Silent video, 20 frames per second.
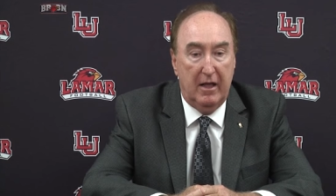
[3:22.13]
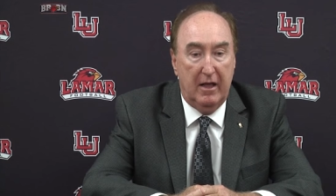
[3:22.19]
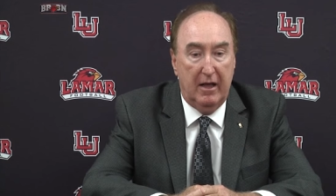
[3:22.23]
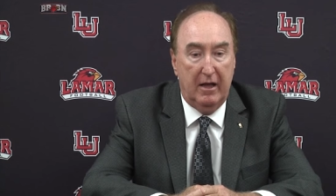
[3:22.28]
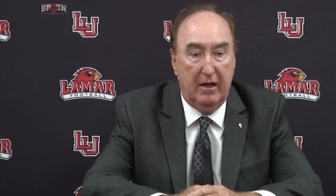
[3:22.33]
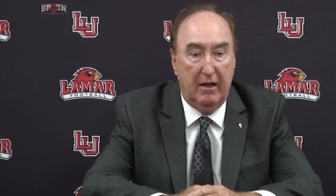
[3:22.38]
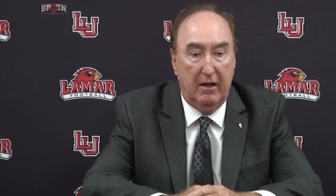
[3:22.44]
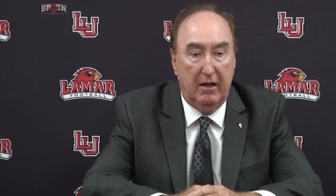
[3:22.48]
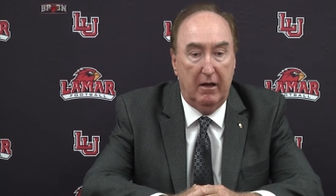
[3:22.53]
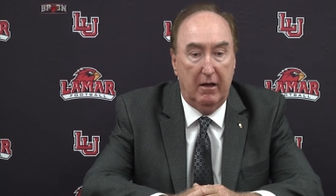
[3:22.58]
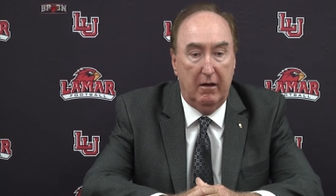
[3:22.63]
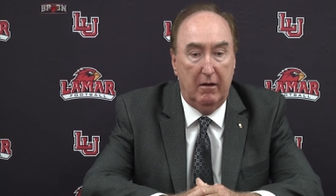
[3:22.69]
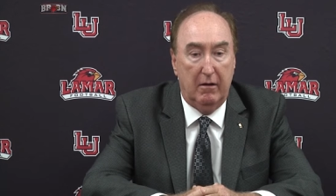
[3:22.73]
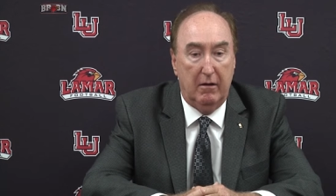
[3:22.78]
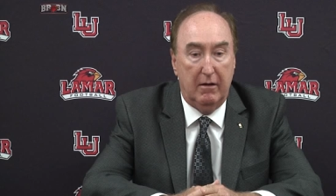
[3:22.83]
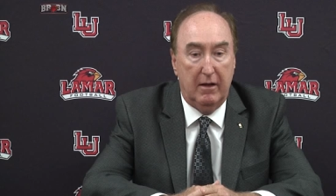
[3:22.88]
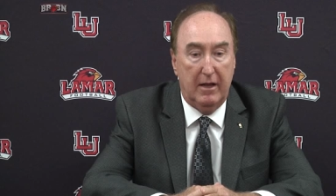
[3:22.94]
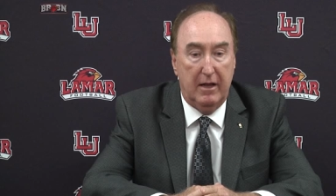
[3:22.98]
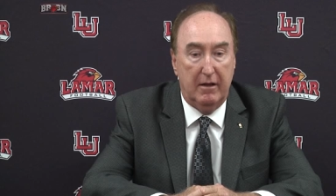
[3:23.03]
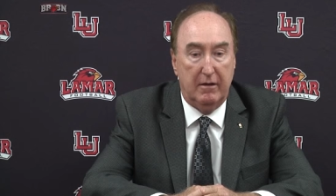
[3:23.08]
uh,
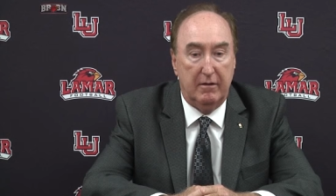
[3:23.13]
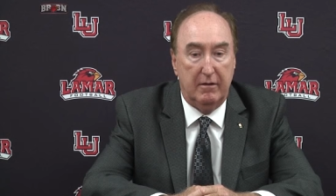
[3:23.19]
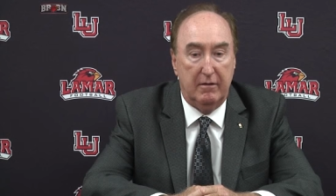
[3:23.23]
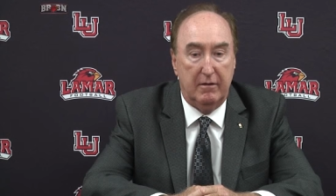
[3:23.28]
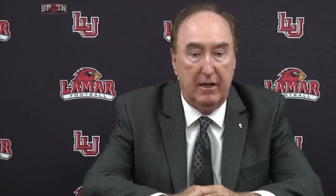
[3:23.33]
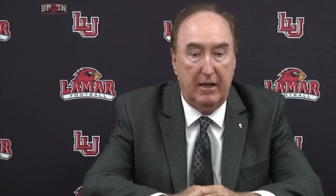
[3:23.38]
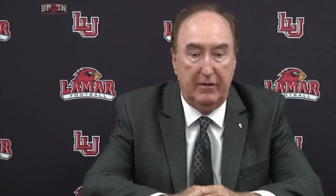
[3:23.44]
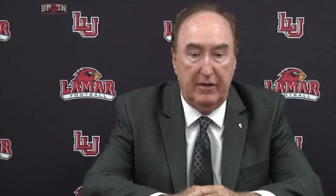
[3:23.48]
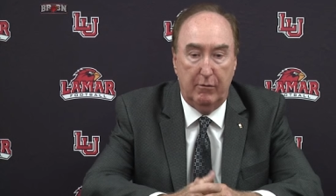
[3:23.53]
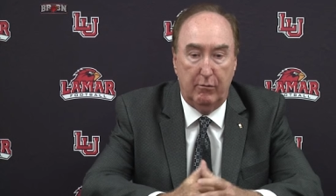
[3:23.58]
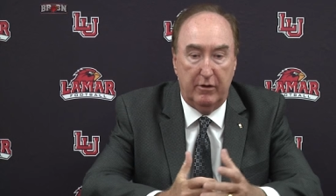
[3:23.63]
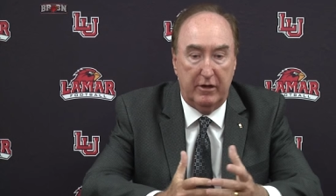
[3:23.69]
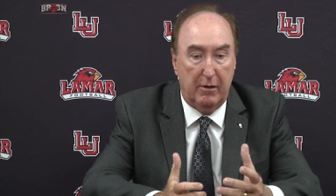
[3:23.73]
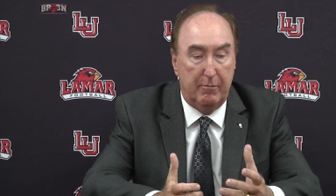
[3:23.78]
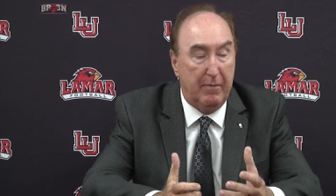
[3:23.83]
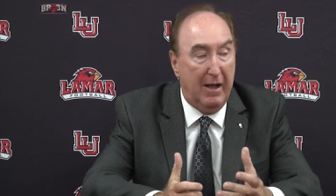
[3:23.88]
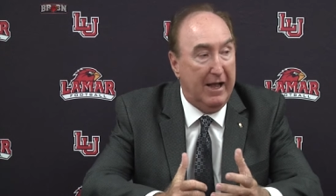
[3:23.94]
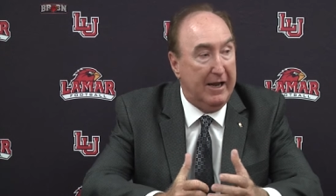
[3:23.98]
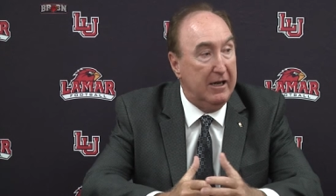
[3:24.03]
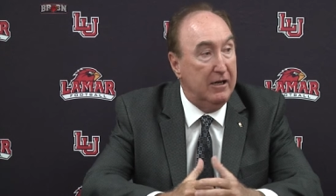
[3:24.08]
and then we'll
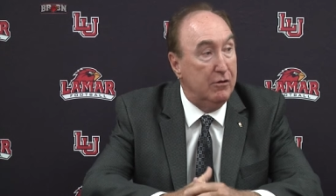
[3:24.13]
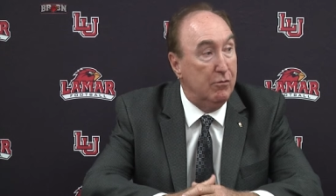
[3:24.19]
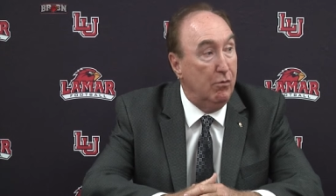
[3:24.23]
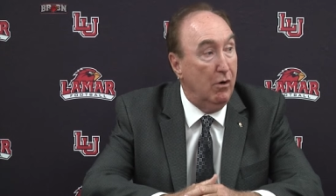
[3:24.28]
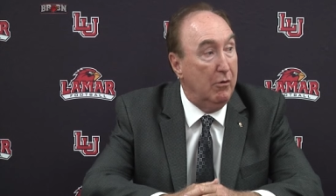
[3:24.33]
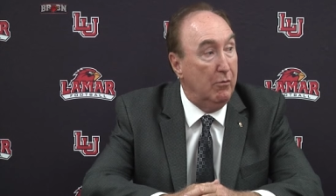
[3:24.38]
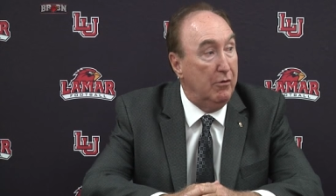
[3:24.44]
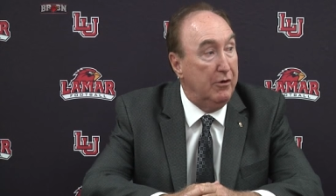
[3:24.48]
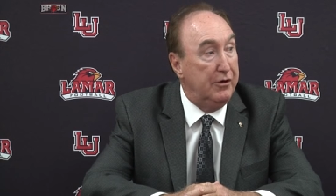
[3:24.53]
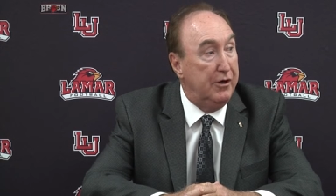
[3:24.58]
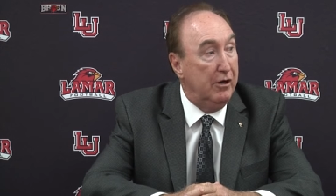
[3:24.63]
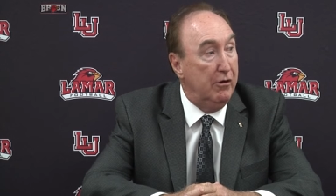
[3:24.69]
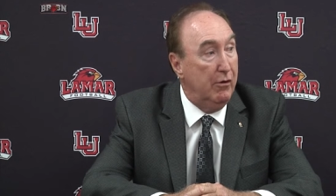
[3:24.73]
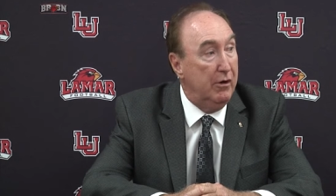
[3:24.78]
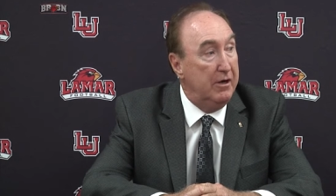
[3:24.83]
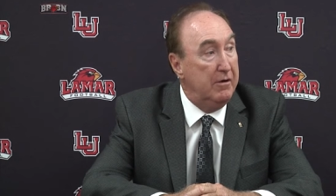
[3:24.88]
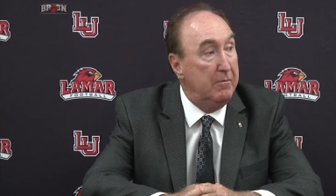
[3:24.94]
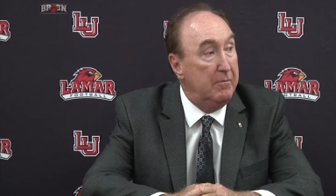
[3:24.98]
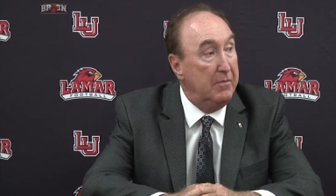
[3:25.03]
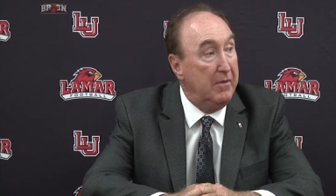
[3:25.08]
get back into what we're
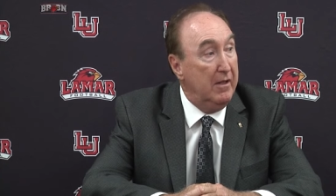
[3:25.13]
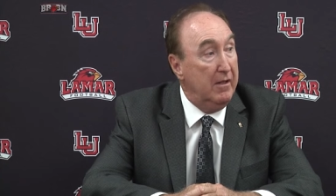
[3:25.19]
doing.